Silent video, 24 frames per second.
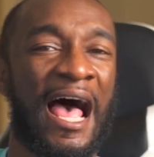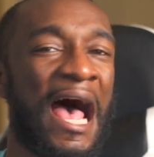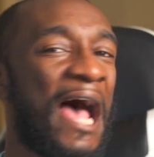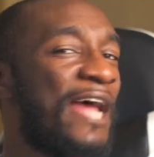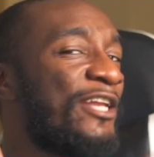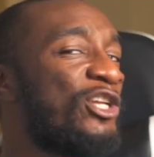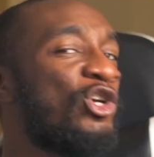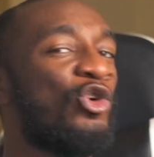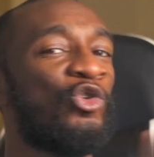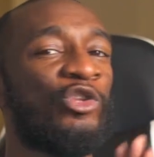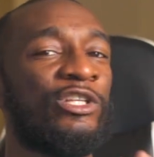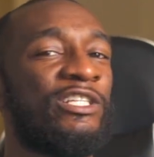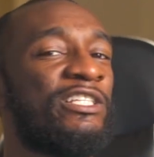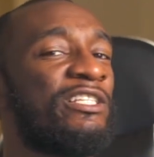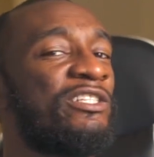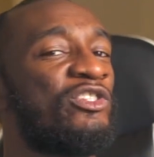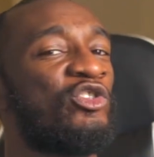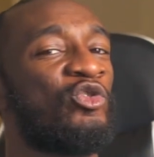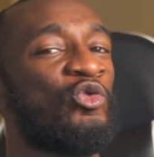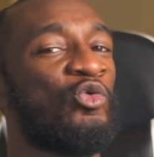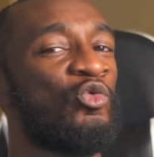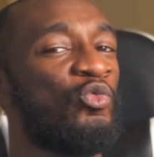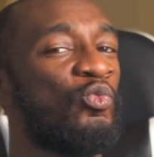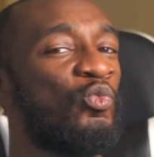I know
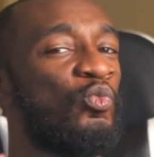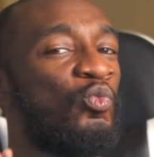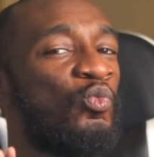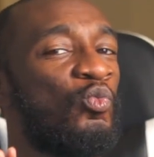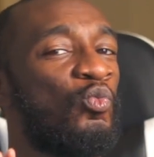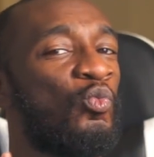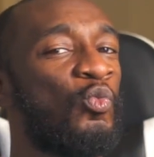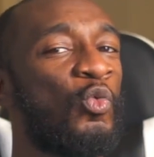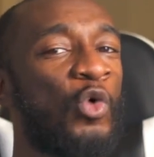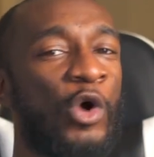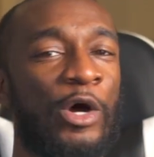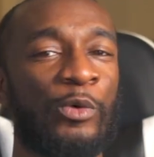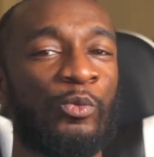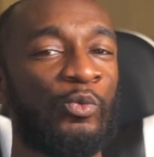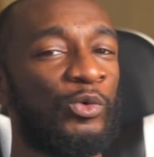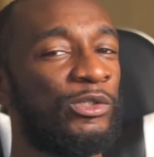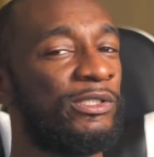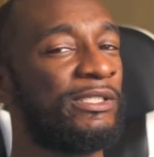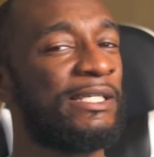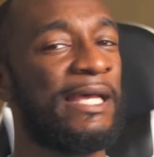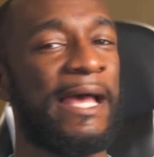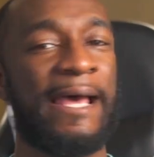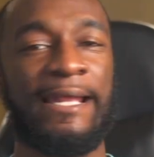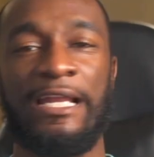this one
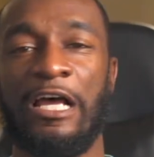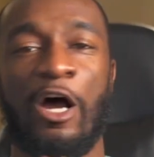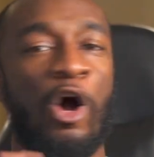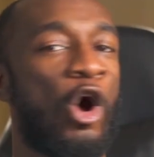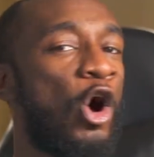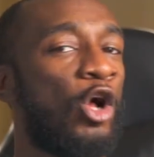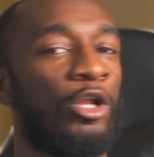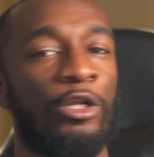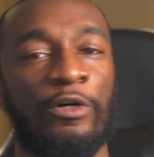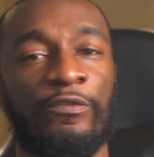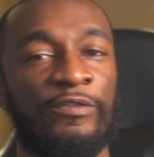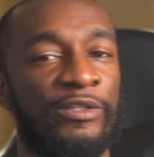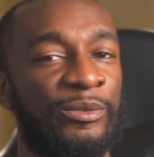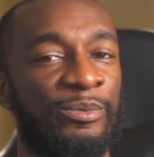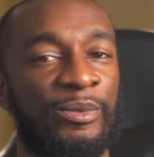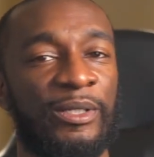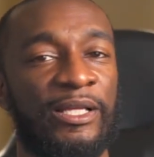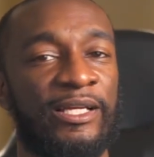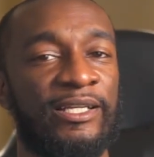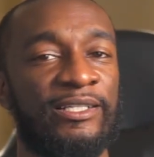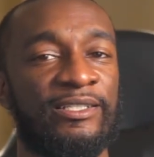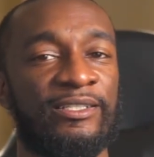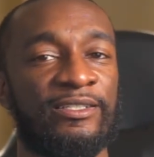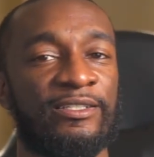was kind of all over the
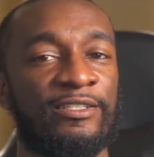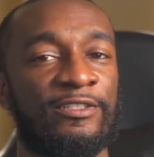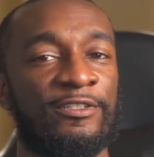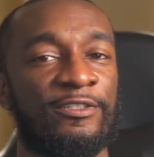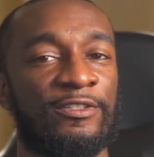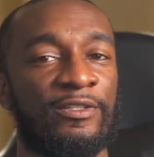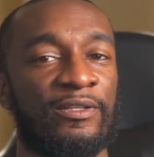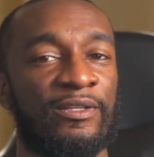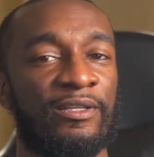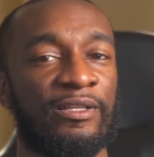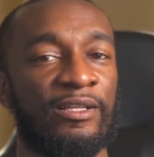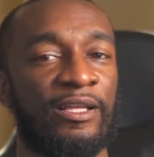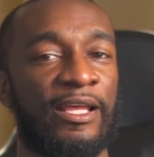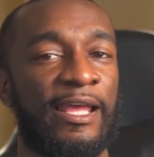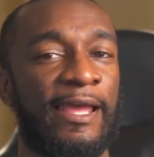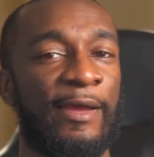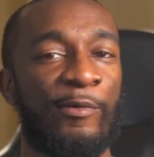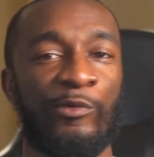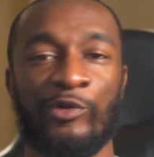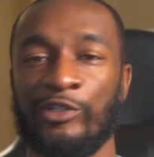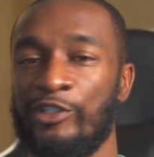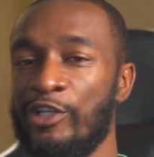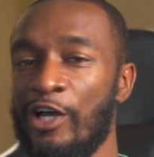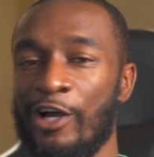place and
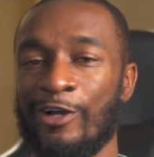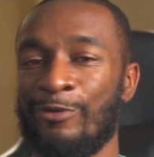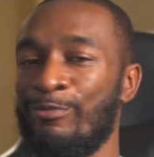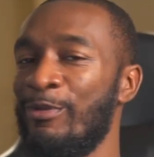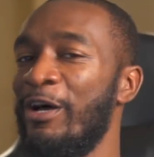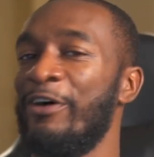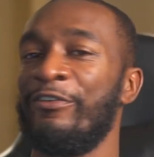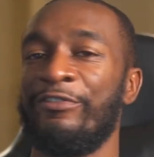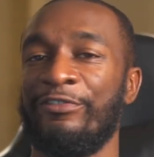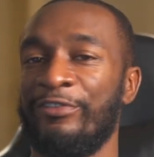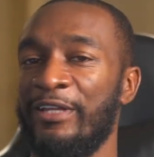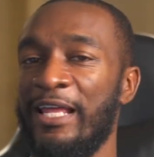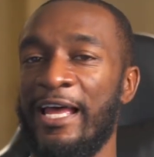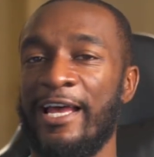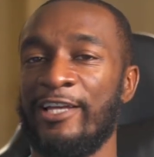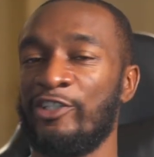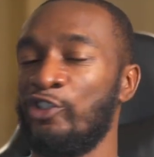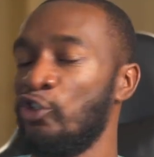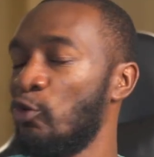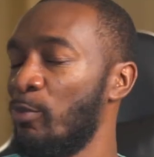we're talking about Flash.